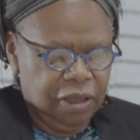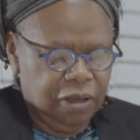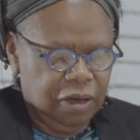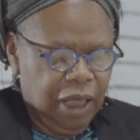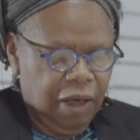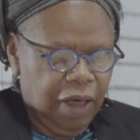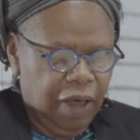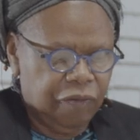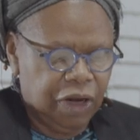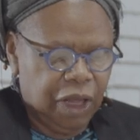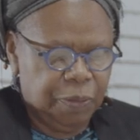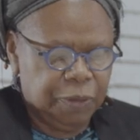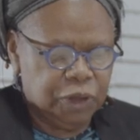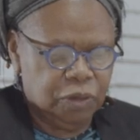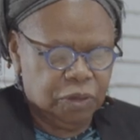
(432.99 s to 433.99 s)
you now have an
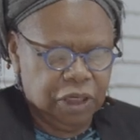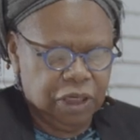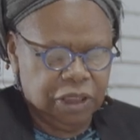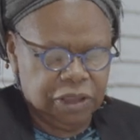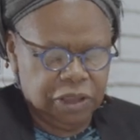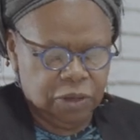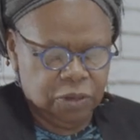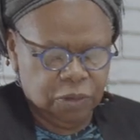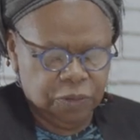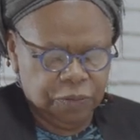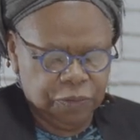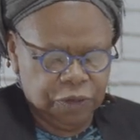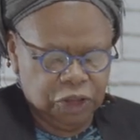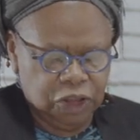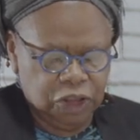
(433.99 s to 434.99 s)
opportunity to
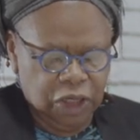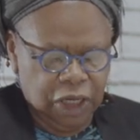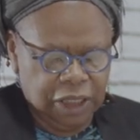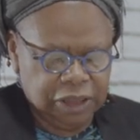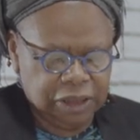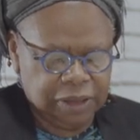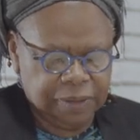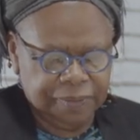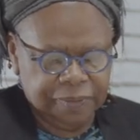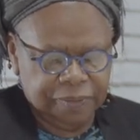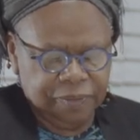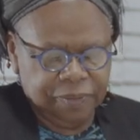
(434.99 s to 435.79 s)
just